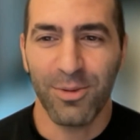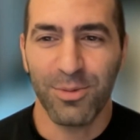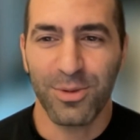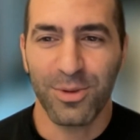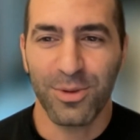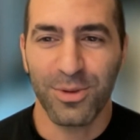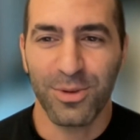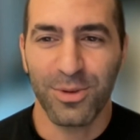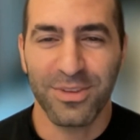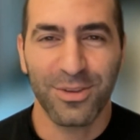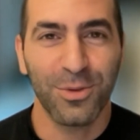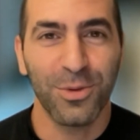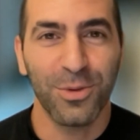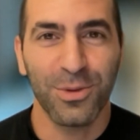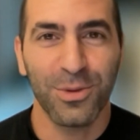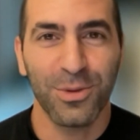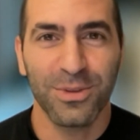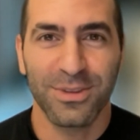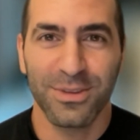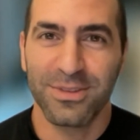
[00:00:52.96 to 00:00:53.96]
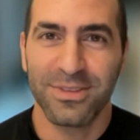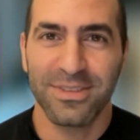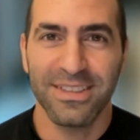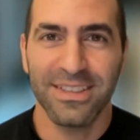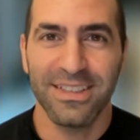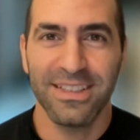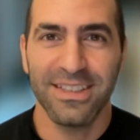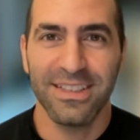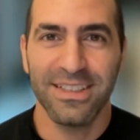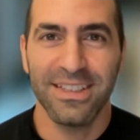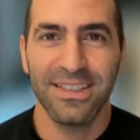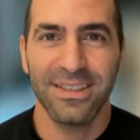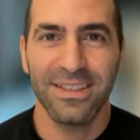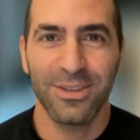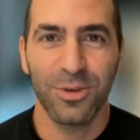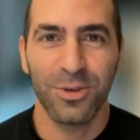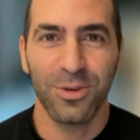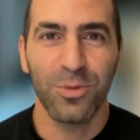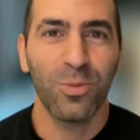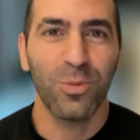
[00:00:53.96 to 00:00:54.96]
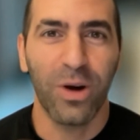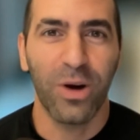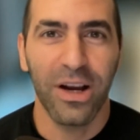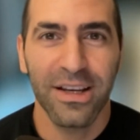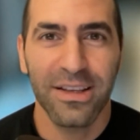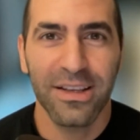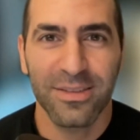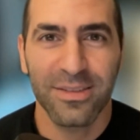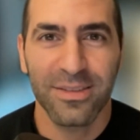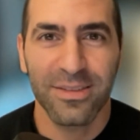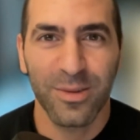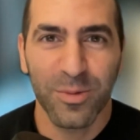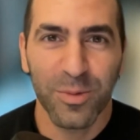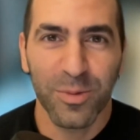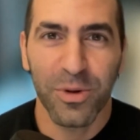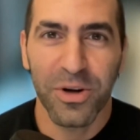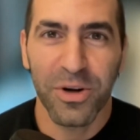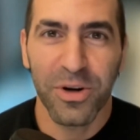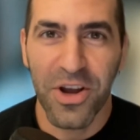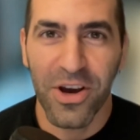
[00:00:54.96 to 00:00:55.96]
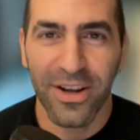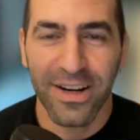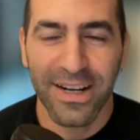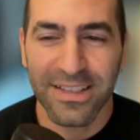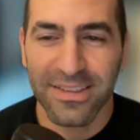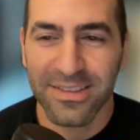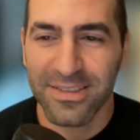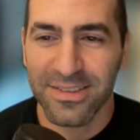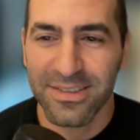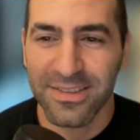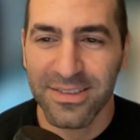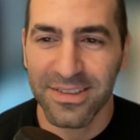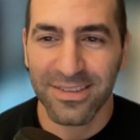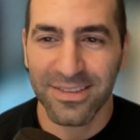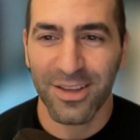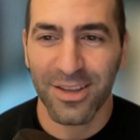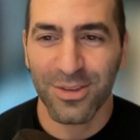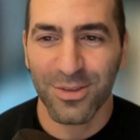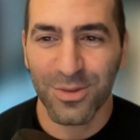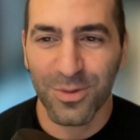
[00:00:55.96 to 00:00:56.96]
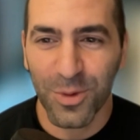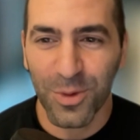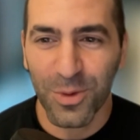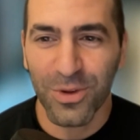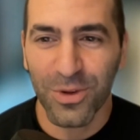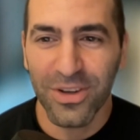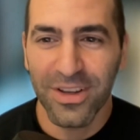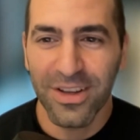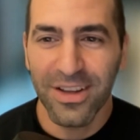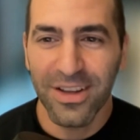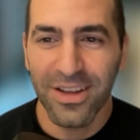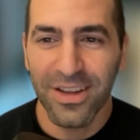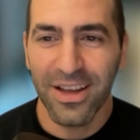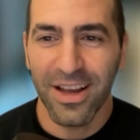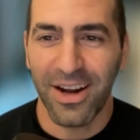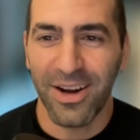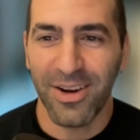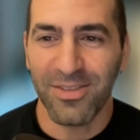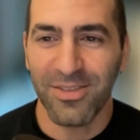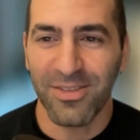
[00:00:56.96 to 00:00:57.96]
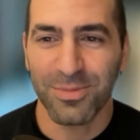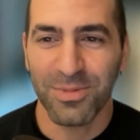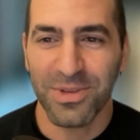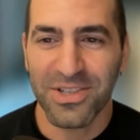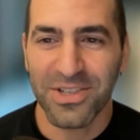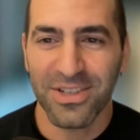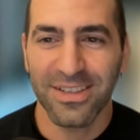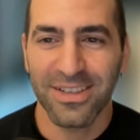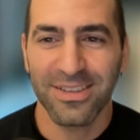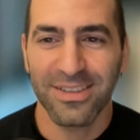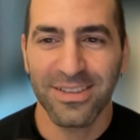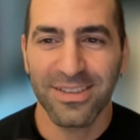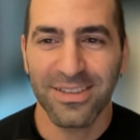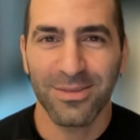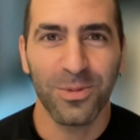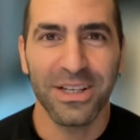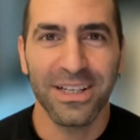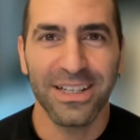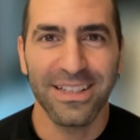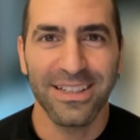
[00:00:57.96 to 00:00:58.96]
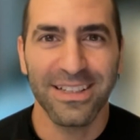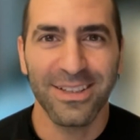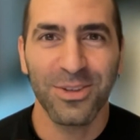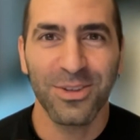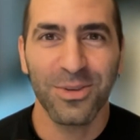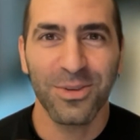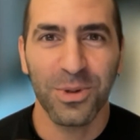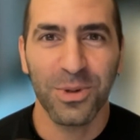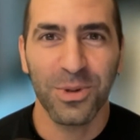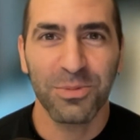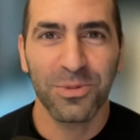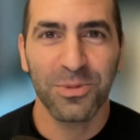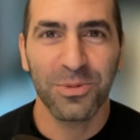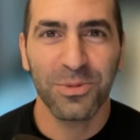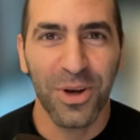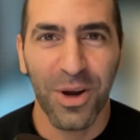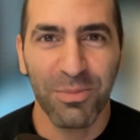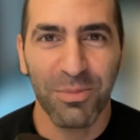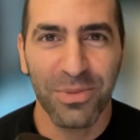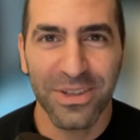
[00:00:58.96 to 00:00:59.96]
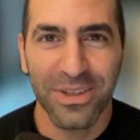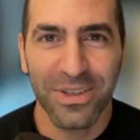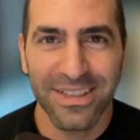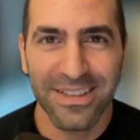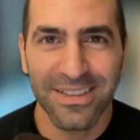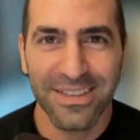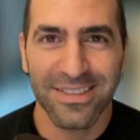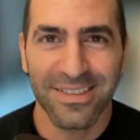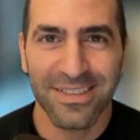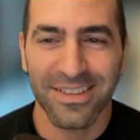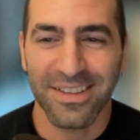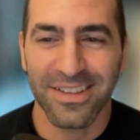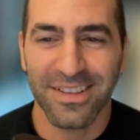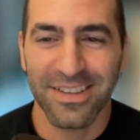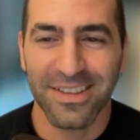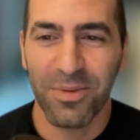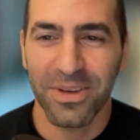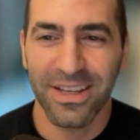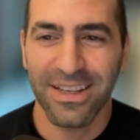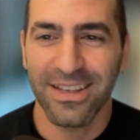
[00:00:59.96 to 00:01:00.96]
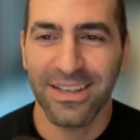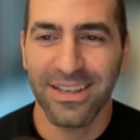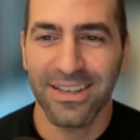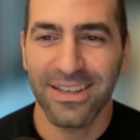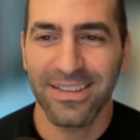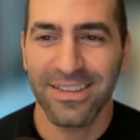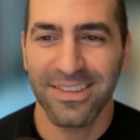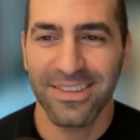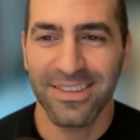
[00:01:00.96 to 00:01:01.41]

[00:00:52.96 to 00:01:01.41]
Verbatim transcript: so it's cool to see, you know, why some of them are not as successful. Especially when, you know, Web2 companies, they're coming in